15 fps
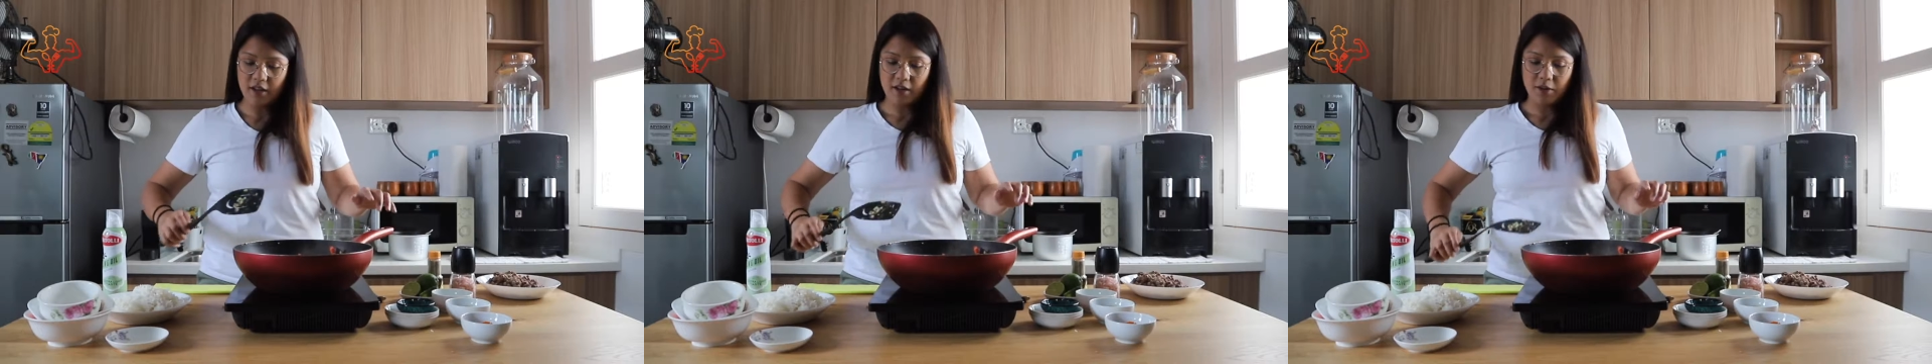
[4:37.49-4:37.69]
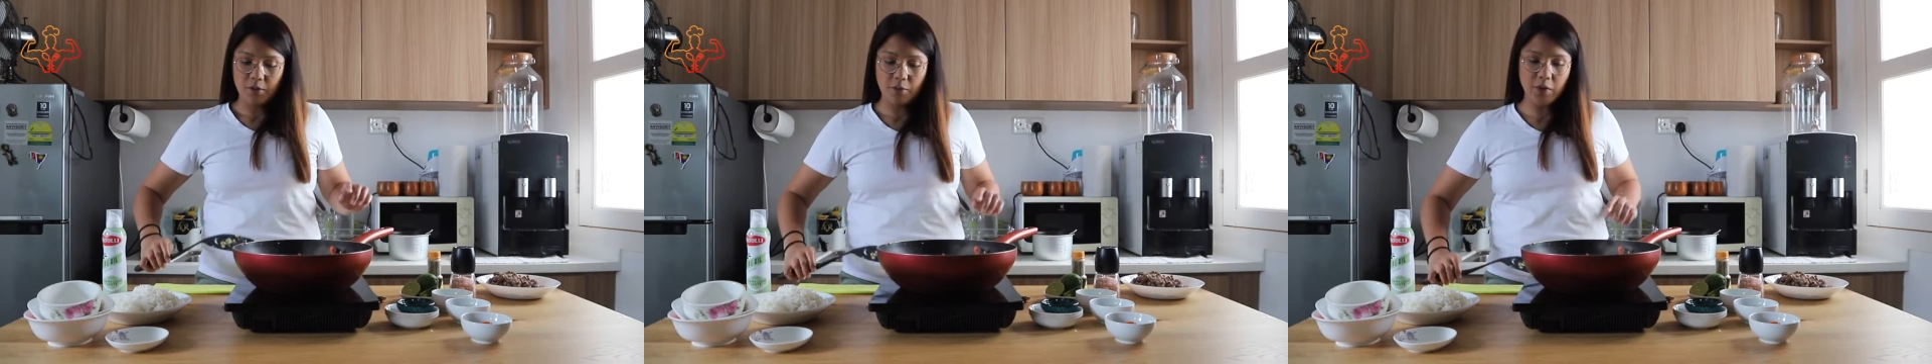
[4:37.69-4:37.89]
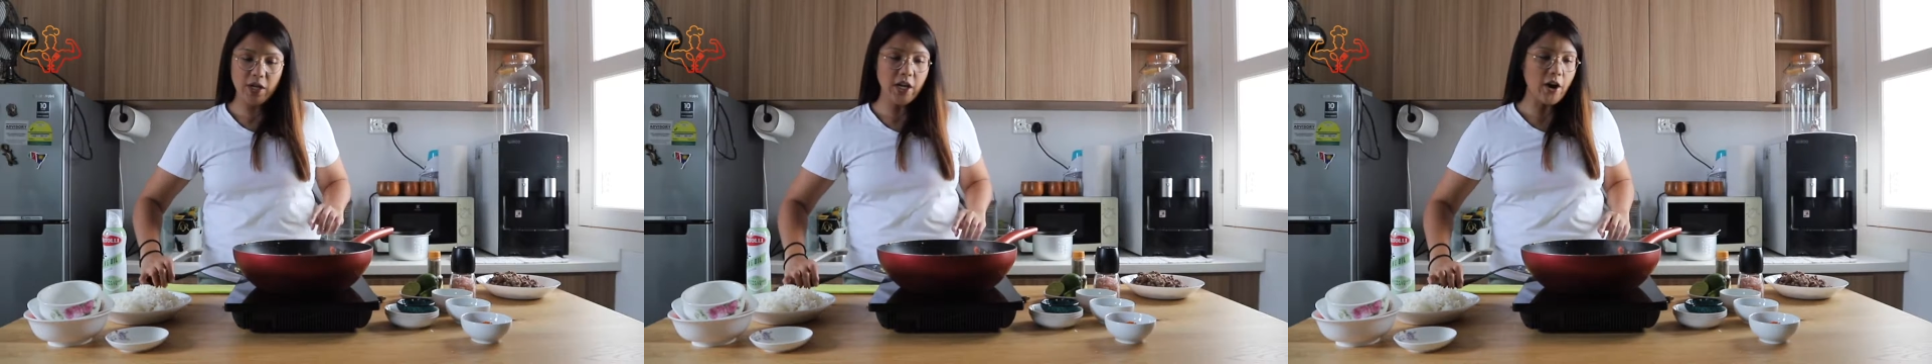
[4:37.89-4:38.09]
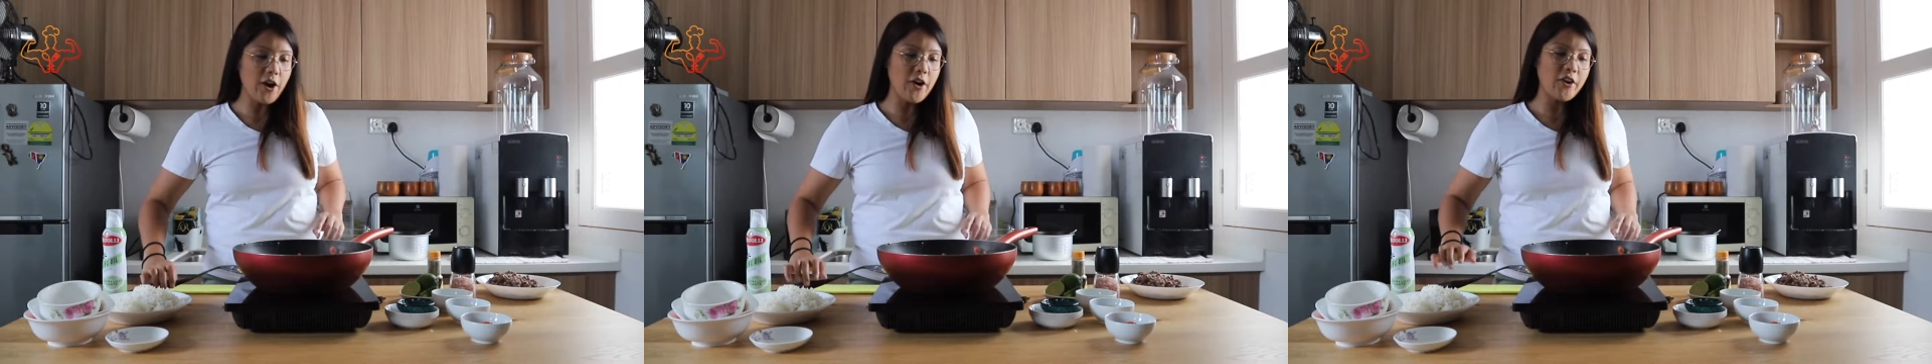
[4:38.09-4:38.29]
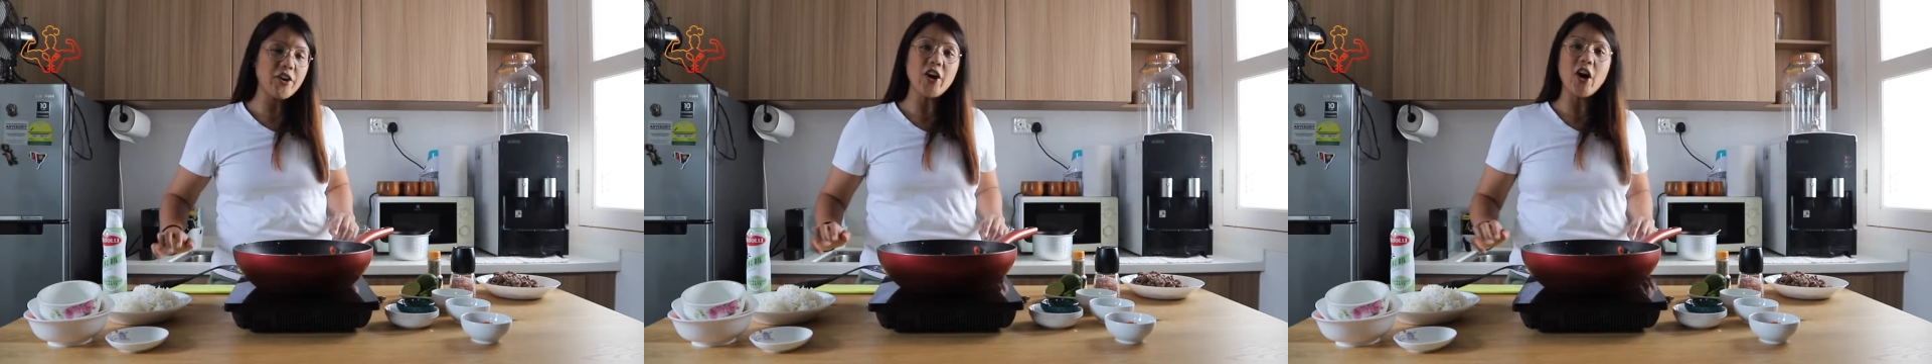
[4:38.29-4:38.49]
we are
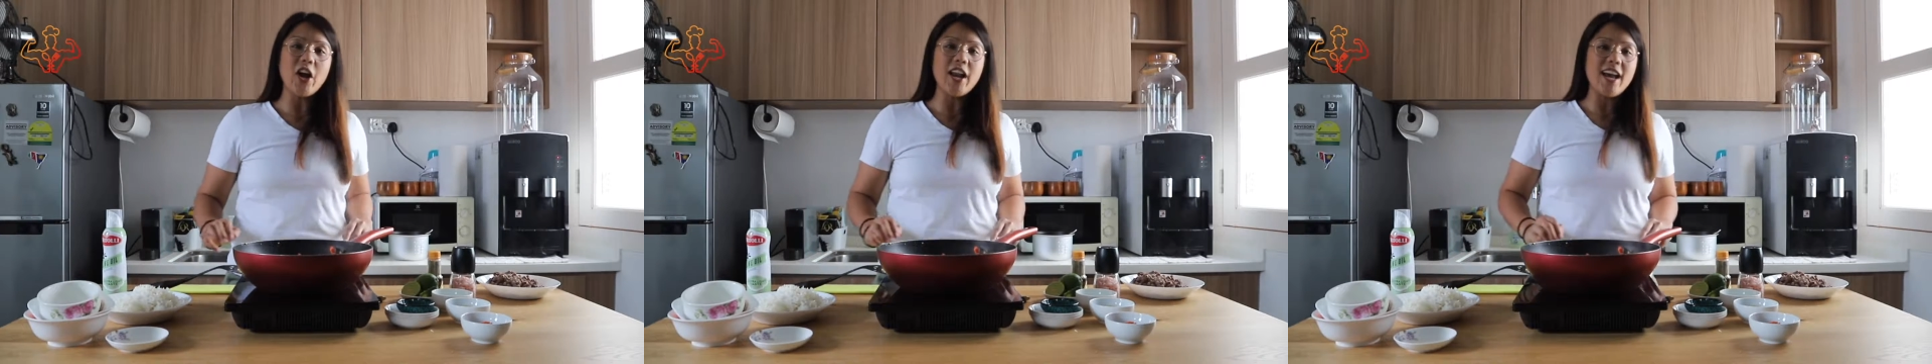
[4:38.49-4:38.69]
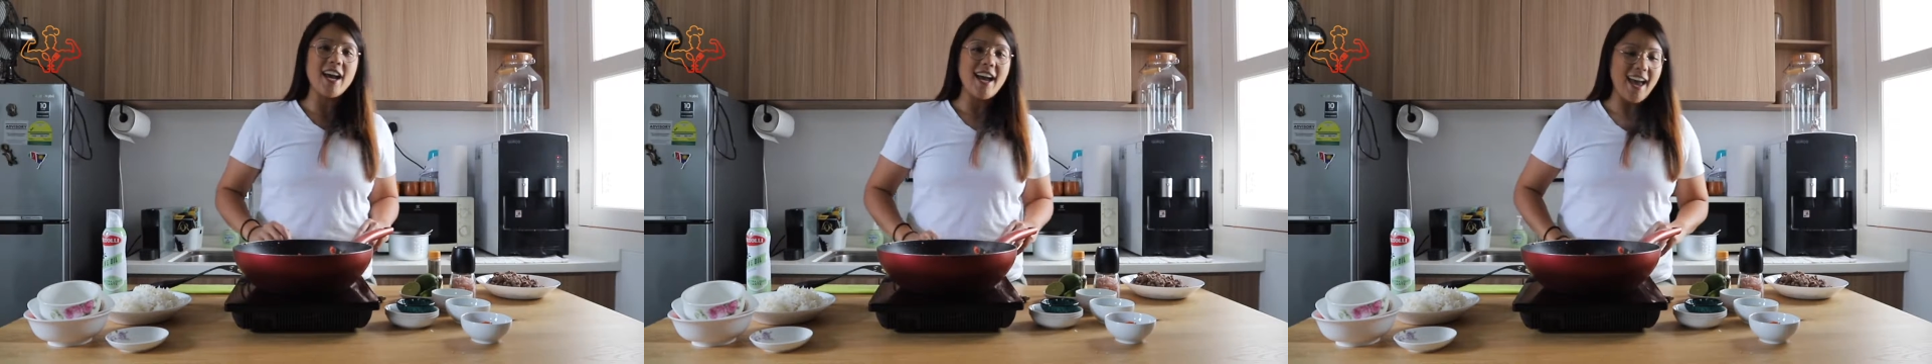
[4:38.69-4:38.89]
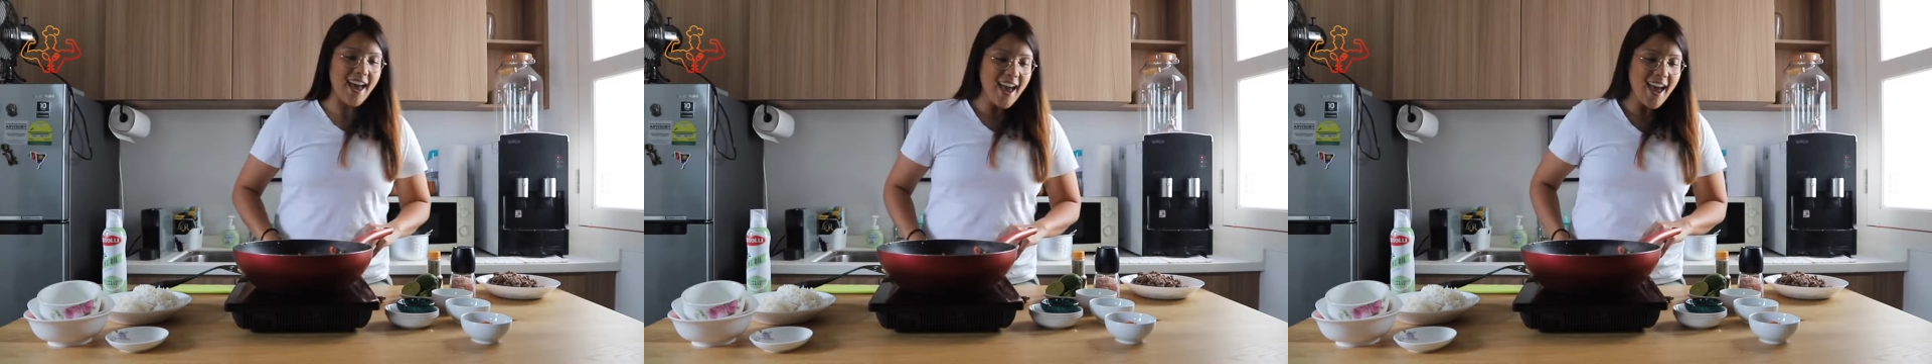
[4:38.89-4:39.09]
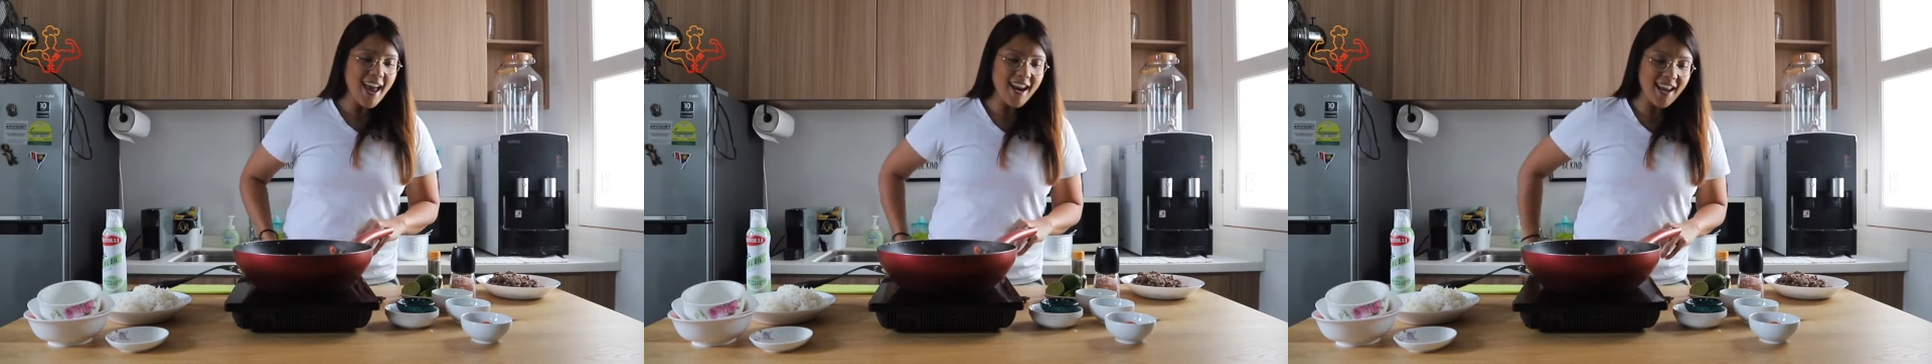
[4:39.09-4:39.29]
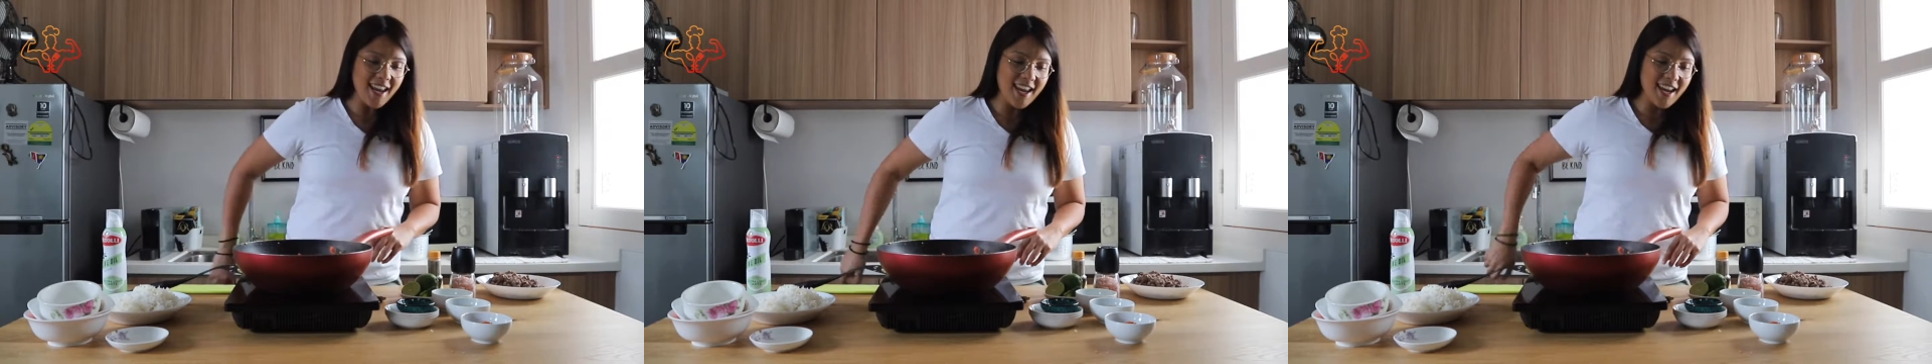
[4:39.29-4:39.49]
gonna add
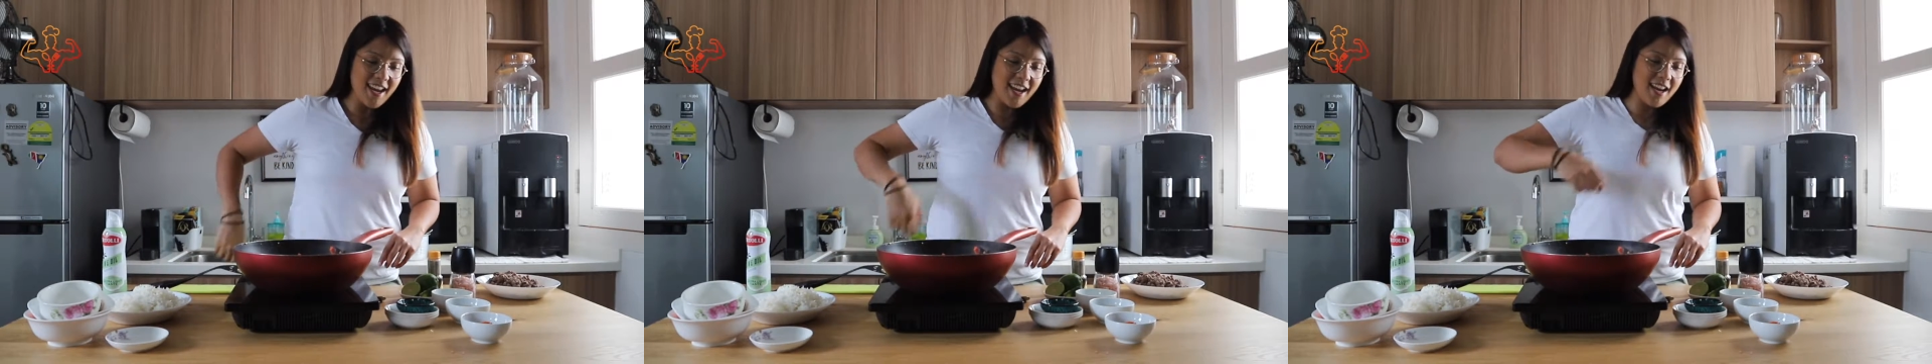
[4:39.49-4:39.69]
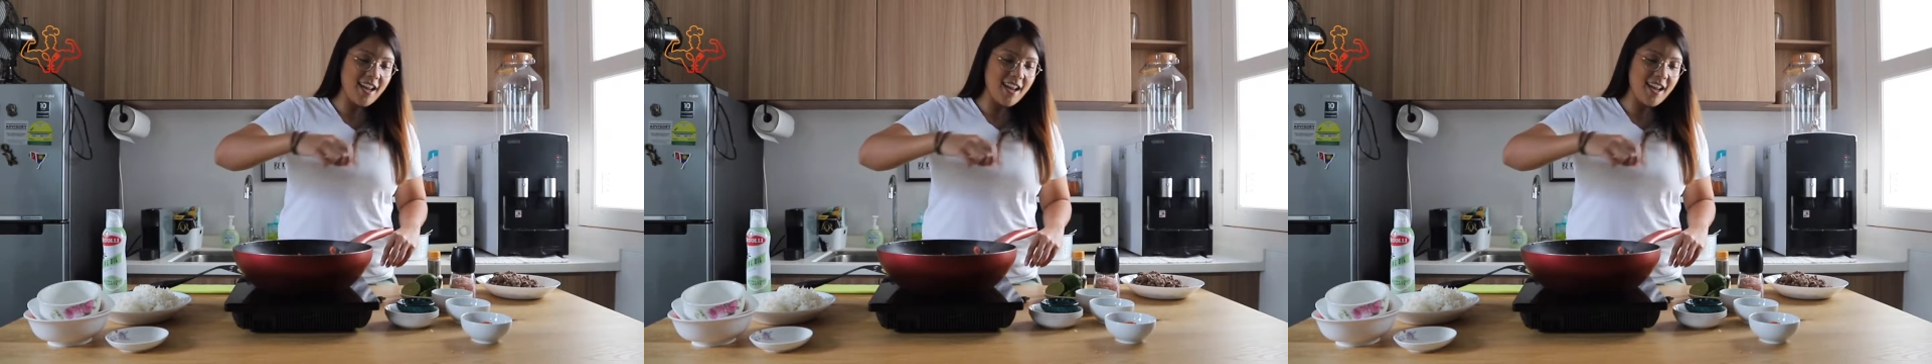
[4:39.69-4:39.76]
in